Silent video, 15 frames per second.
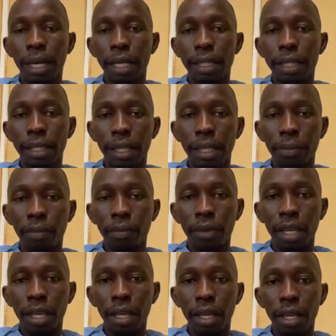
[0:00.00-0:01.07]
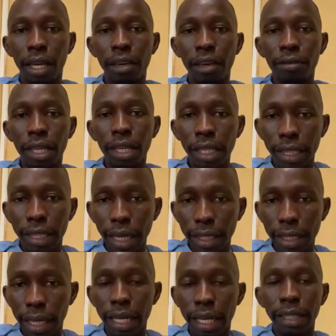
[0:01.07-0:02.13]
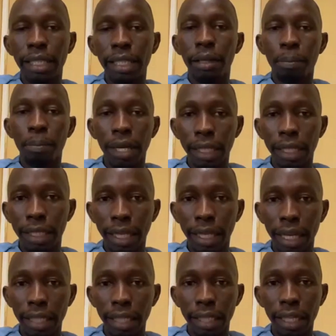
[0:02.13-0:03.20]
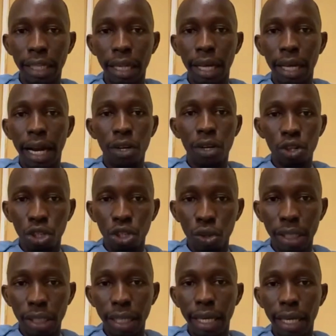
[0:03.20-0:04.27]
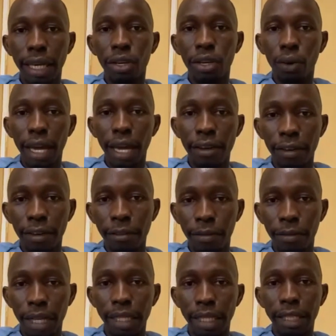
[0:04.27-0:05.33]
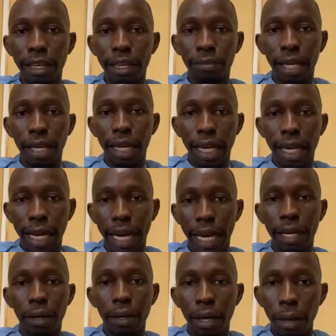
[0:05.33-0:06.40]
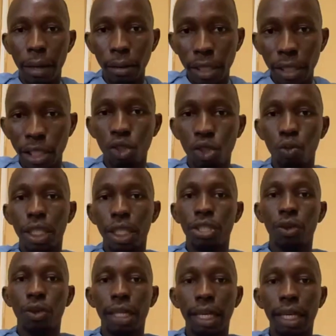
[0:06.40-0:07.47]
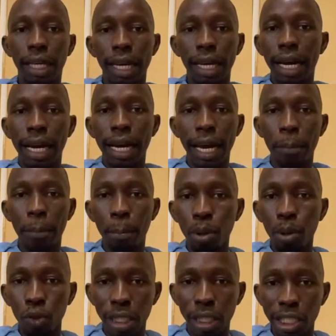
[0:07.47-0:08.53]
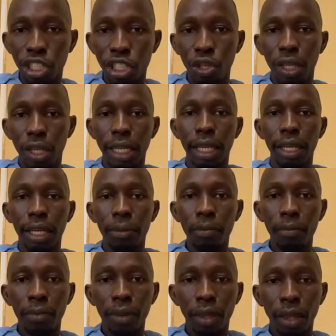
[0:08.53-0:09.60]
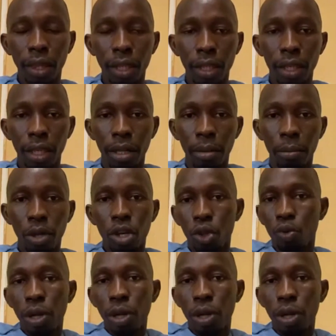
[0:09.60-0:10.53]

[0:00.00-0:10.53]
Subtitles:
With all due respect, even His Excellency the President, I'm not sure say he don't ever find himself in that kind situation day, in that kind position day.